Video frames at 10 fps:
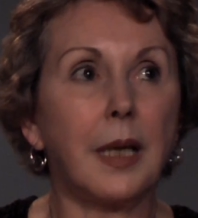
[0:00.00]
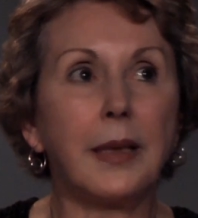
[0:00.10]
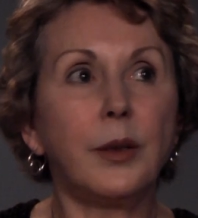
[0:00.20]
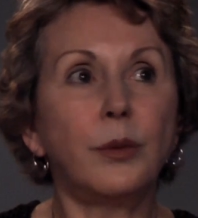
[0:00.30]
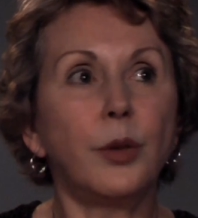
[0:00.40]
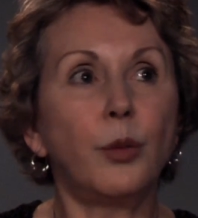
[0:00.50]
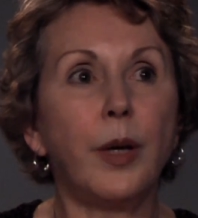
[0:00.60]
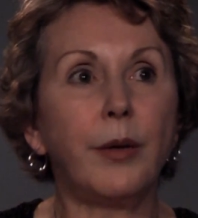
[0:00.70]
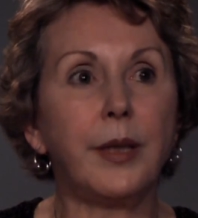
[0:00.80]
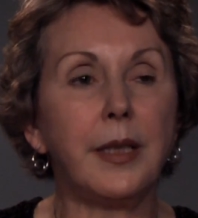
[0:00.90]
I don't know
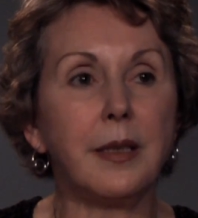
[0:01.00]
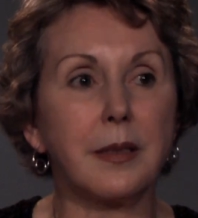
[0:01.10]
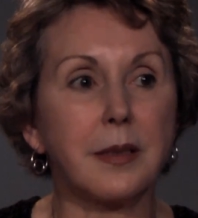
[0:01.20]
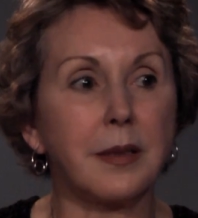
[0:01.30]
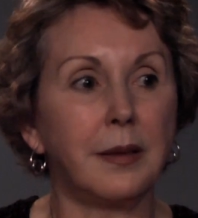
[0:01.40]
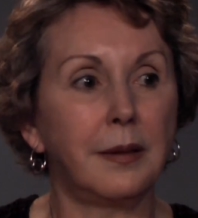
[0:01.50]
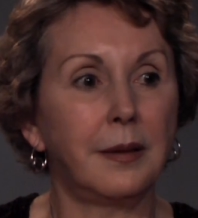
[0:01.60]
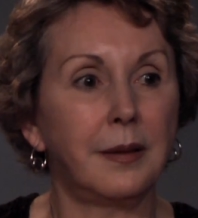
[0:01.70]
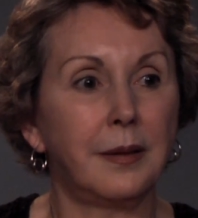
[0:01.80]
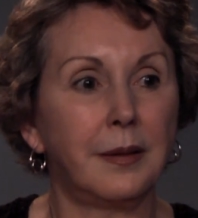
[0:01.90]
where it is,
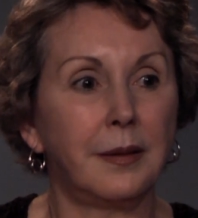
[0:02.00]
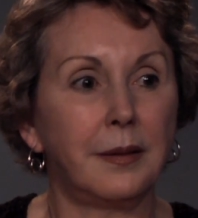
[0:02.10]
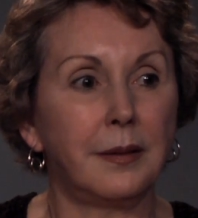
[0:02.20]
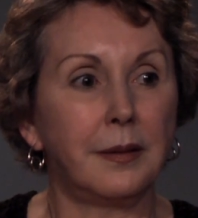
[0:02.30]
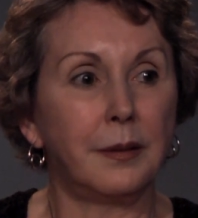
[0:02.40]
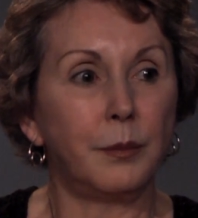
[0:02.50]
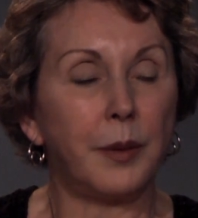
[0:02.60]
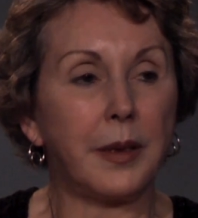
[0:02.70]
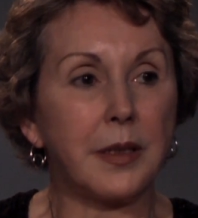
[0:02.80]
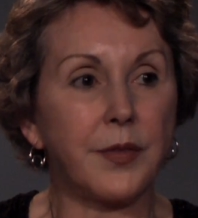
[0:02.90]

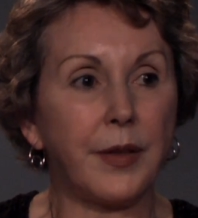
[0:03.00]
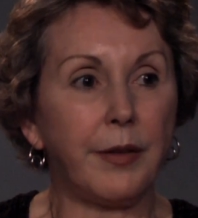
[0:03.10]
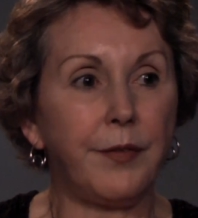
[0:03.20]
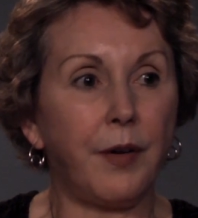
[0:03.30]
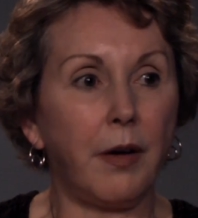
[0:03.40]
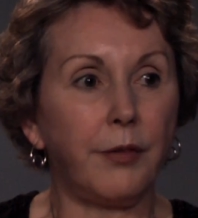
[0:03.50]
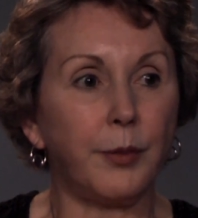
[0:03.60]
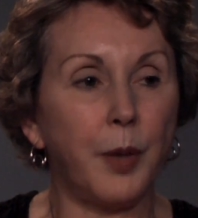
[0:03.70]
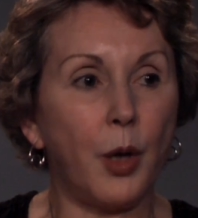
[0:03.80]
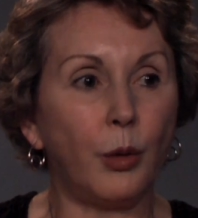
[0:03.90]
but it's very far
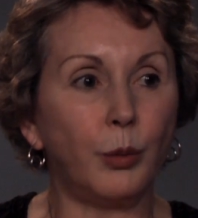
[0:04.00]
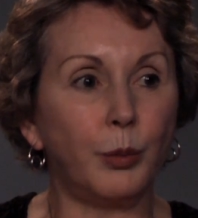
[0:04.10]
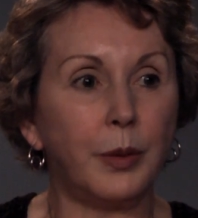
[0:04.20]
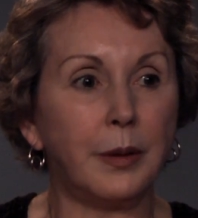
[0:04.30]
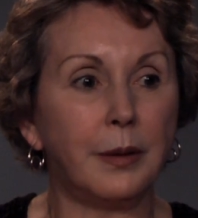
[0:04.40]
from home.